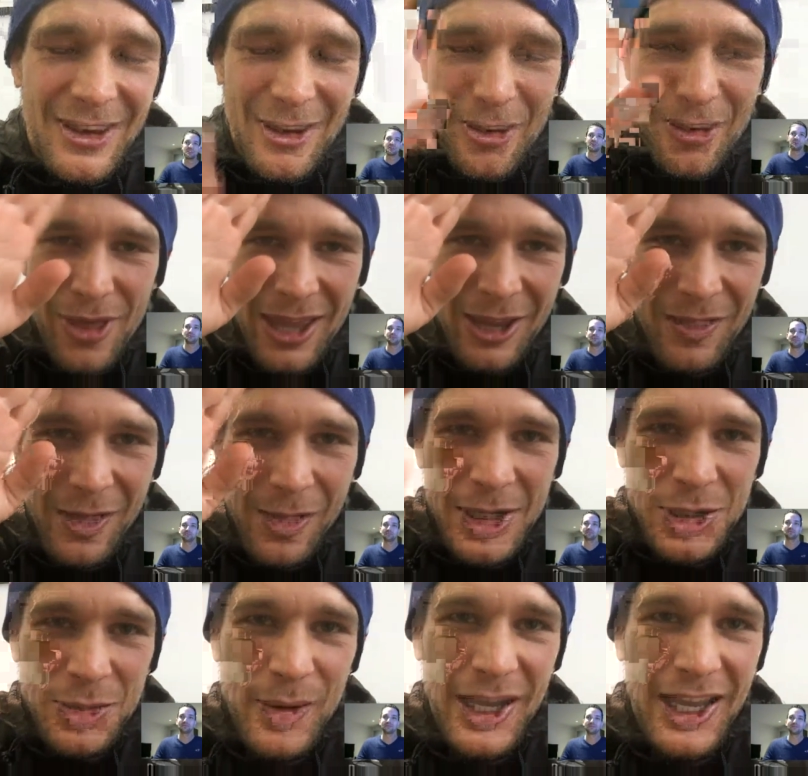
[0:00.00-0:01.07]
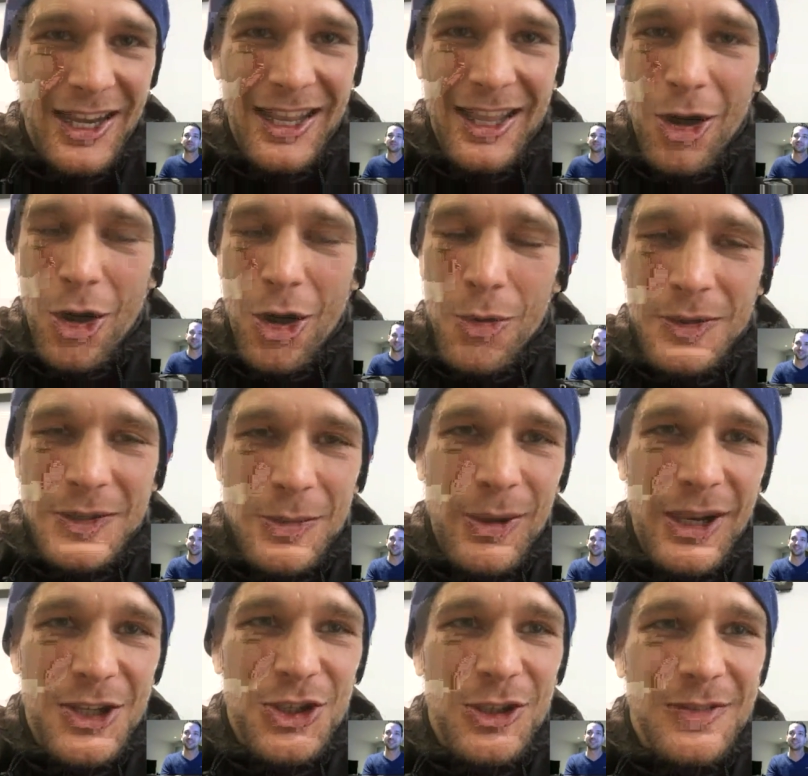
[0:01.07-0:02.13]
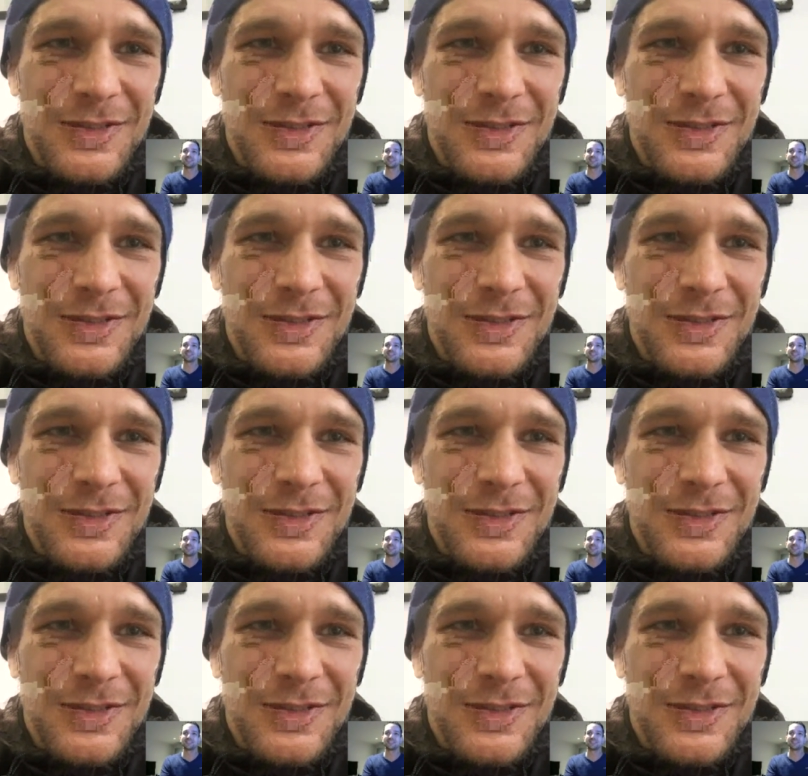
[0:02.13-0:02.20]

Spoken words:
Thank you very much, Ben. Always a pleasure.